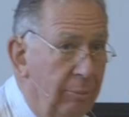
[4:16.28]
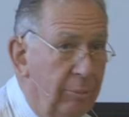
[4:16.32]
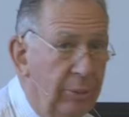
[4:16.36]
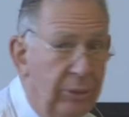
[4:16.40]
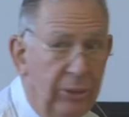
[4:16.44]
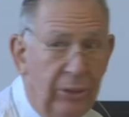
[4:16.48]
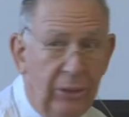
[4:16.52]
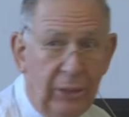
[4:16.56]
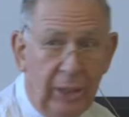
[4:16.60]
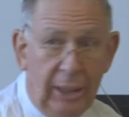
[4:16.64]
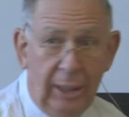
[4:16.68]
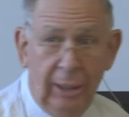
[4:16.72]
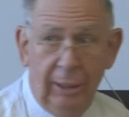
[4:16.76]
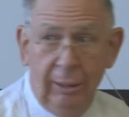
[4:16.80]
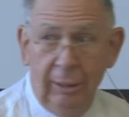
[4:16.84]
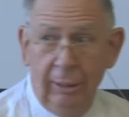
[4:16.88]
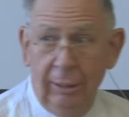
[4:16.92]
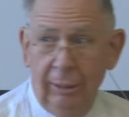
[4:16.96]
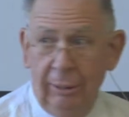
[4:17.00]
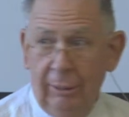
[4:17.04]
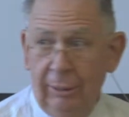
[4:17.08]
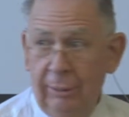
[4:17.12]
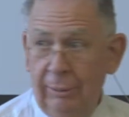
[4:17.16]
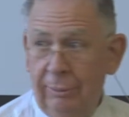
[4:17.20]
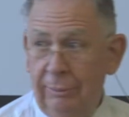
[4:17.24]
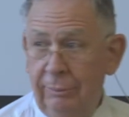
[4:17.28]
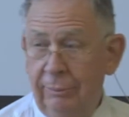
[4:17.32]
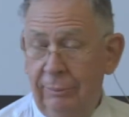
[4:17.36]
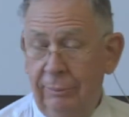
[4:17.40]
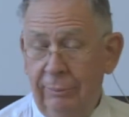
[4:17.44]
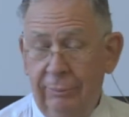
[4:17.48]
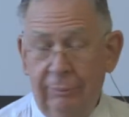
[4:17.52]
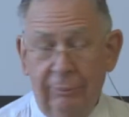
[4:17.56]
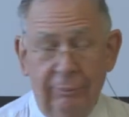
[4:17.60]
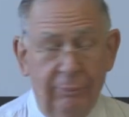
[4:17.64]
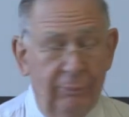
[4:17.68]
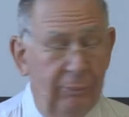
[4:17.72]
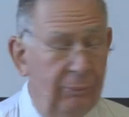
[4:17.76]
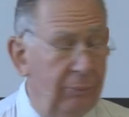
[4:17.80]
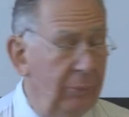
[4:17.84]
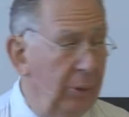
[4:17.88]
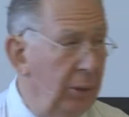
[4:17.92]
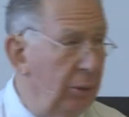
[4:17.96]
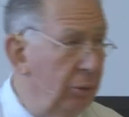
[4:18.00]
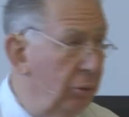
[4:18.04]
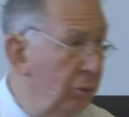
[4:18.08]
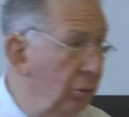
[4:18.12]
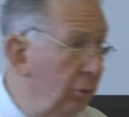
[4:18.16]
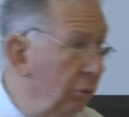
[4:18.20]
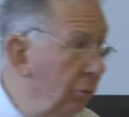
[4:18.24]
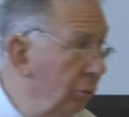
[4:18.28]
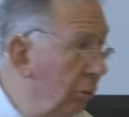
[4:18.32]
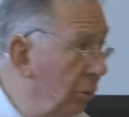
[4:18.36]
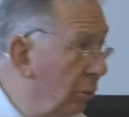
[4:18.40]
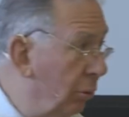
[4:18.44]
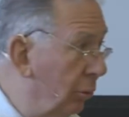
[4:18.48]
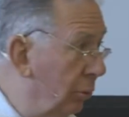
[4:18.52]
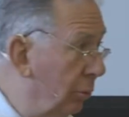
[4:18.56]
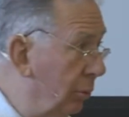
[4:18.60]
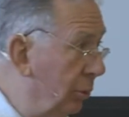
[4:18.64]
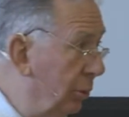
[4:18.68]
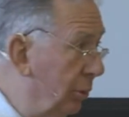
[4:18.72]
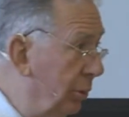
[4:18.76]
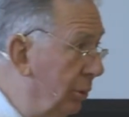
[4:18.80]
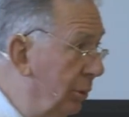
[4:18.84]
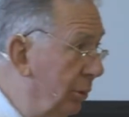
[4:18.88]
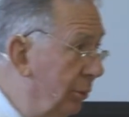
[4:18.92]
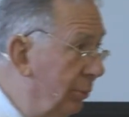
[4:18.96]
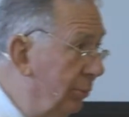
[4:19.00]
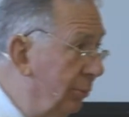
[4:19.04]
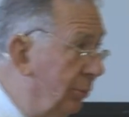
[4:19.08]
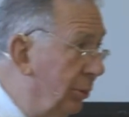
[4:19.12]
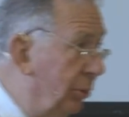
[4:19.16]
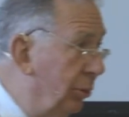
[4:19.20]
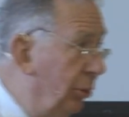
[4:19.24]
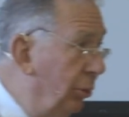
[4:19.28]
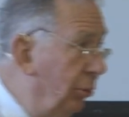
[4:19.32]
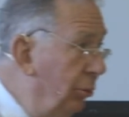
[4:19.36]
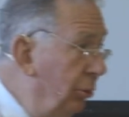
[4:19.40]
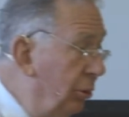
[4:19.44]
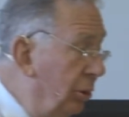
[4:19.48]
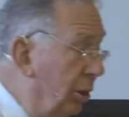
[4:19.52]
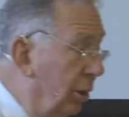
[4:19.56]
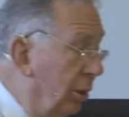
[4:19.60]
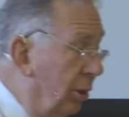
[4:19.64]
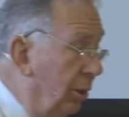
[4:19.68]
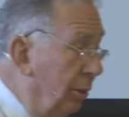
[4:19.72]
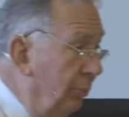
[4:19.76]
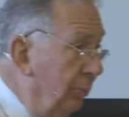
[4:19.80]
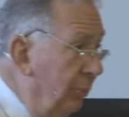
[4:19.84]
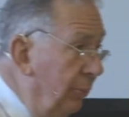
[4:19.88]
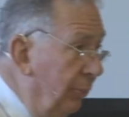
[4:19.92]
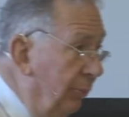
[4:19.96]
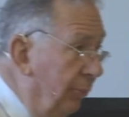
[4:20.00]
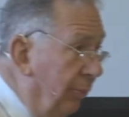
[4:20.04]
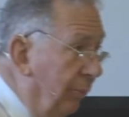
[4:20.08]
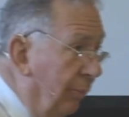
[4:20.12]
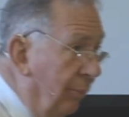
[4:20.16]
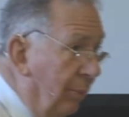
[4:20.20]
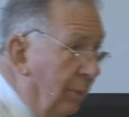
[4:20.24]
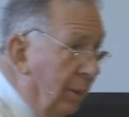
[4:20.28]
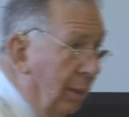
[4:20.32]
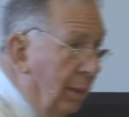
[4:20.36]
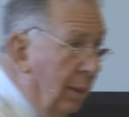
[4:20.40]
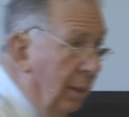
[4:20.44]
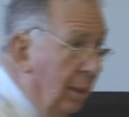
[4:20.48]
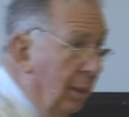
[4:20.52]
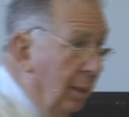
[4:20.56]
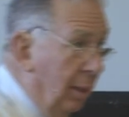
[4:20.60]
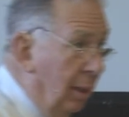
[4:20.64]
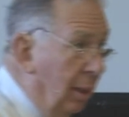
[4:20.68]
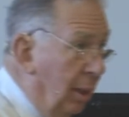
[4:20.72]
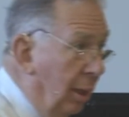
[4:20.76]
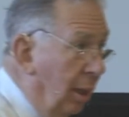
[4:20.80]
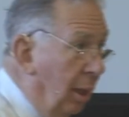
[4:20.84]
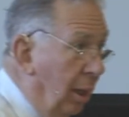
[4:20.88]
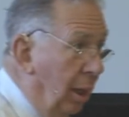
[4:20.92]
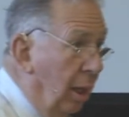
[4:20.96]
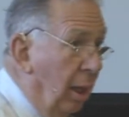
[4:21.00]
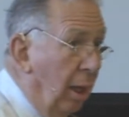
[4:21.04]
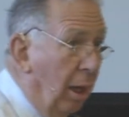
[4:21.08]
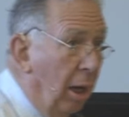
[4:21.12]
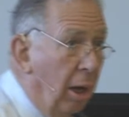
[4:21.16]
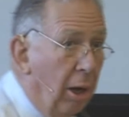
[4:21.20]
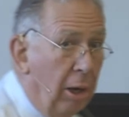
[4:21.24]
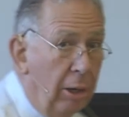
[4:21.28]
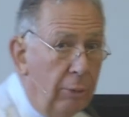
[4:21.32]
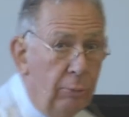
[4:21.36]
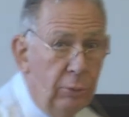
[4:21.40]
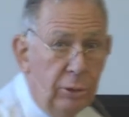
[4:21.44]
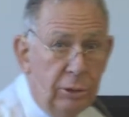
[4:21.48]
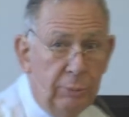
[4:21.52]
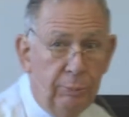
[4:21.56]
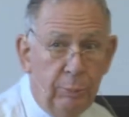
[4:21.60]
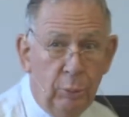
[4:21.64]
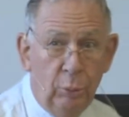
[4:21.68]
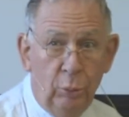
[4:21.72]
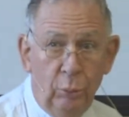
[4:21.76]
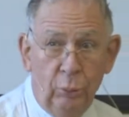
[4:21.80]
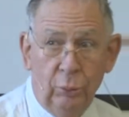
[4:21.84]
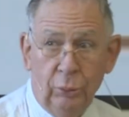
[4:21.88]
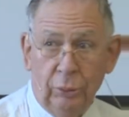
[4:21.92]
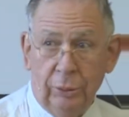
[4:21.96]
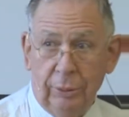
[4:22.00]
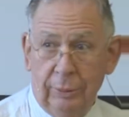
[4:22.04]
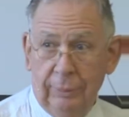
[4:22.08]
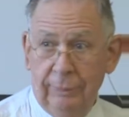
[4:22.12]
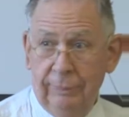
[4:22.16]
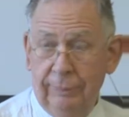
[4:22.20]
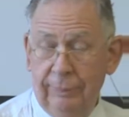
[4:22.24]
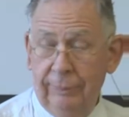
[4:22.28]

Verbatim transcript: But then, in due course, in due time, I was born.